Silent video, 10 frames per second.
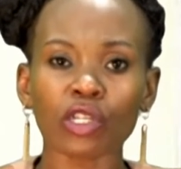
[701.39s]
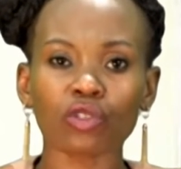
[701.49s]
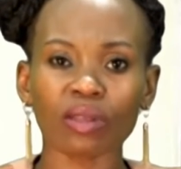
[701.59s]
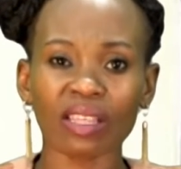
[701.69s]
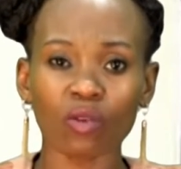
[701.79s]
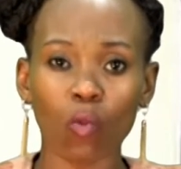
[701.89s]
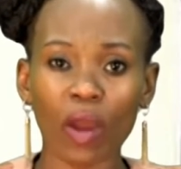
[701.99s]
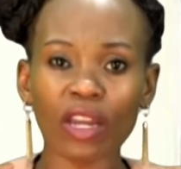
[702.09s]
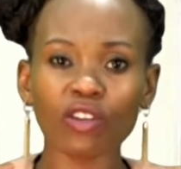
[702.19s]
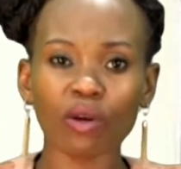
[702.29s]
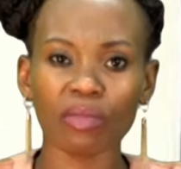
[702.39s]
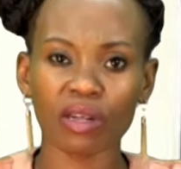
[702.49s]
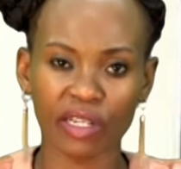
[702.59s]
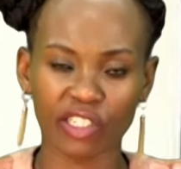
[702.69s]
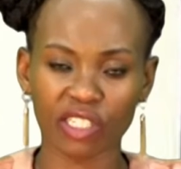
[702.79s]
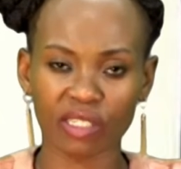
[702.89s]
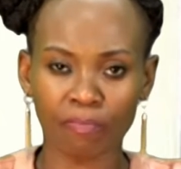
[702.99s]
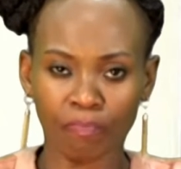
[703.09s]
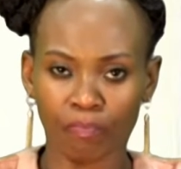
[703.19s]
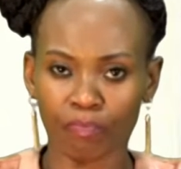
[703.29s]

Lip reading: so that when your marriage is,